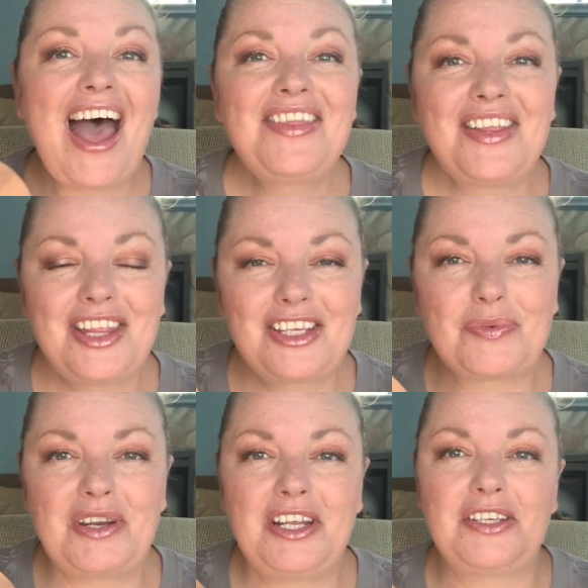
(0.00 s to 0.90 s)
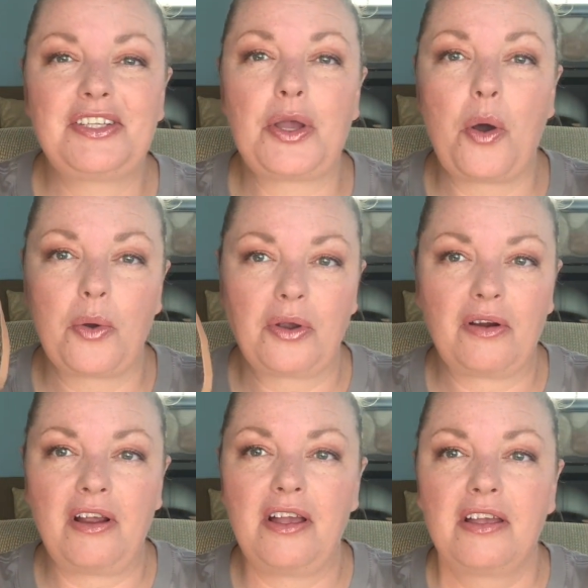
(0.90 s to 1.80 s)
And then this one is the
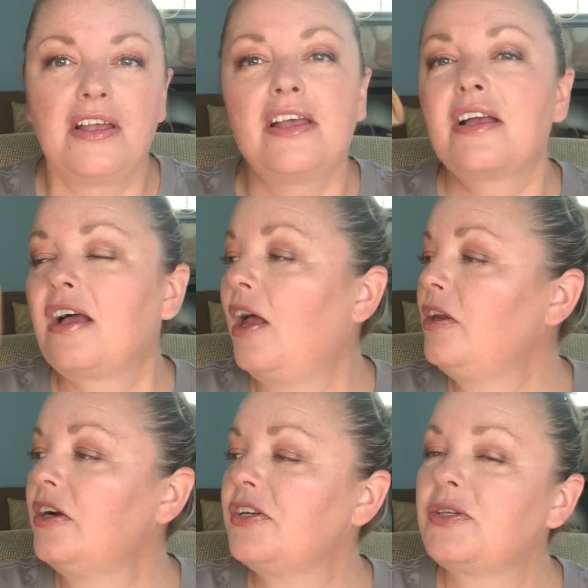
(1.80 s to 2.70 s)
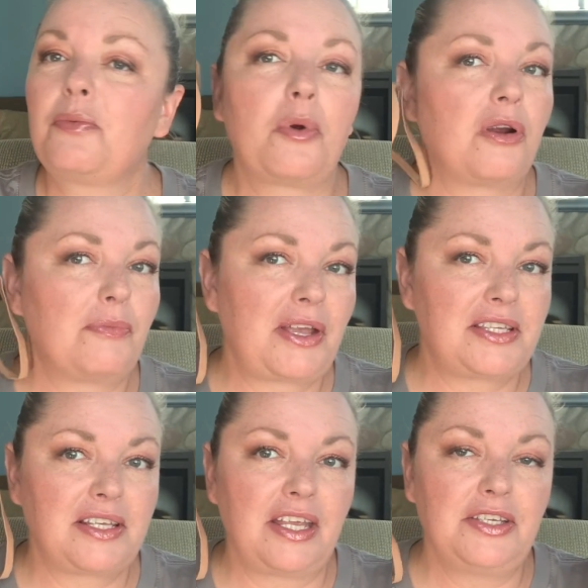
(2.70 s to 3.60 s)
Ochre color, so more of my
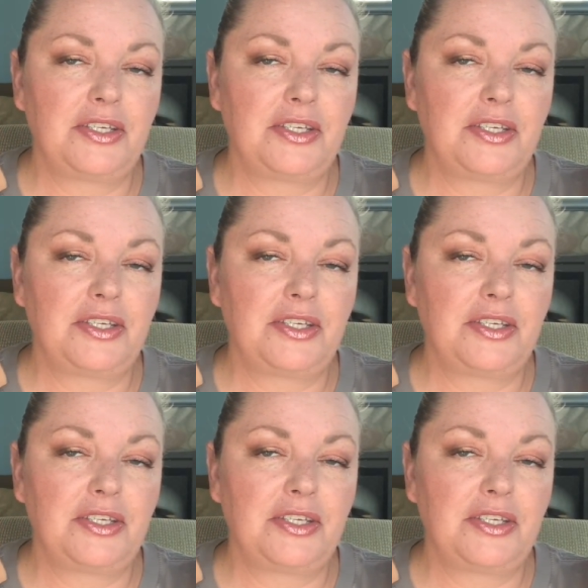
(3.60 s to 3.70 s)
skin